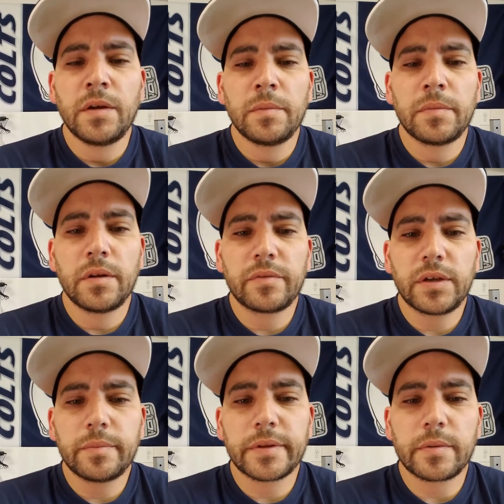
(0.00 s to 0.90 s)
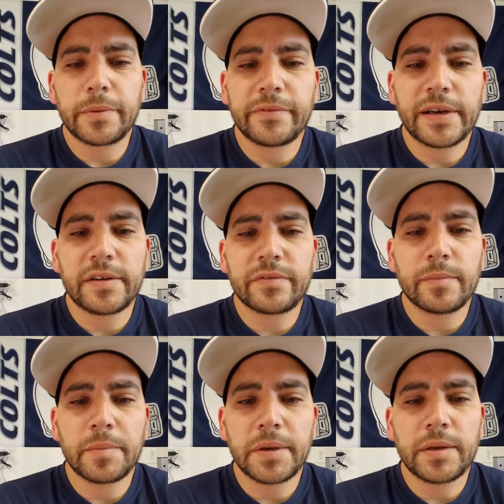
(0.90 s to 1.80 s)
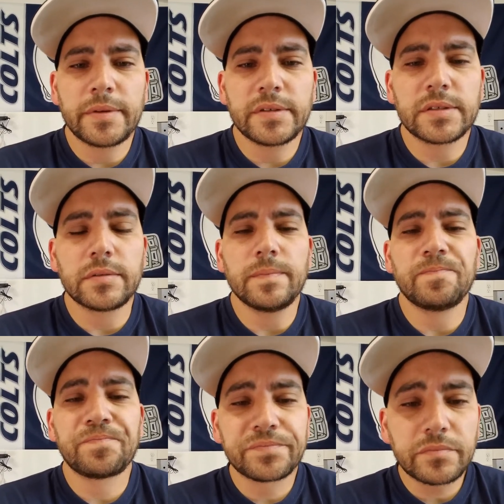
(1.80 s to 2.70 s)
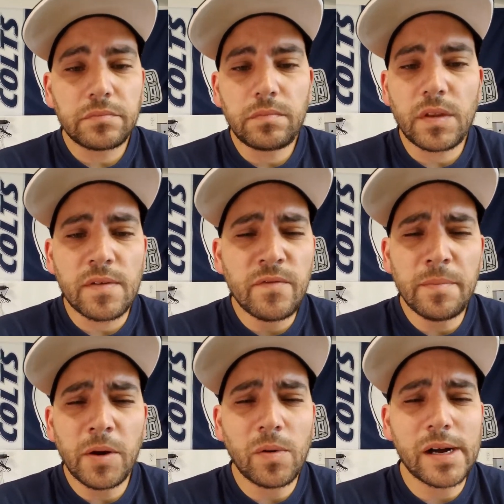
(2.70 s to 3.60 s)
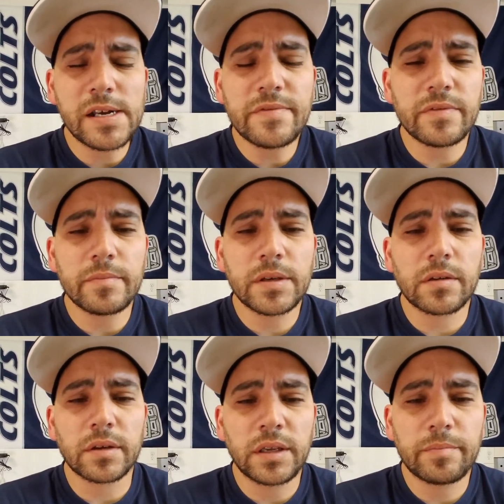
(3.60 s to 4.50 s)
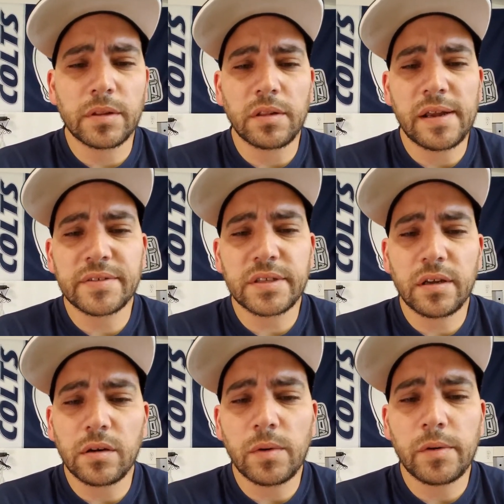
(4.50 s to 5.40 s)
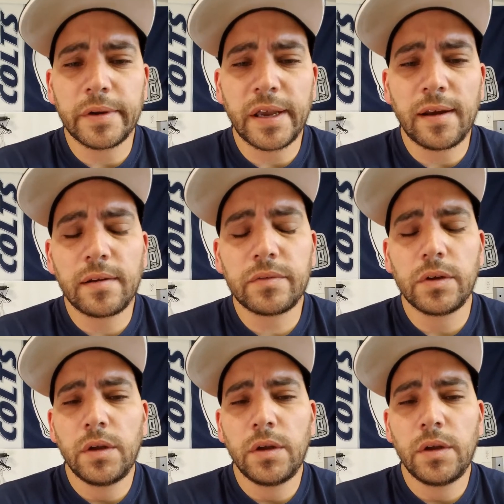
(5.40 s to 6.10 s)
But I've got to be able to provide for my babies and for my wife and be able to keep the lifestyle of what we have.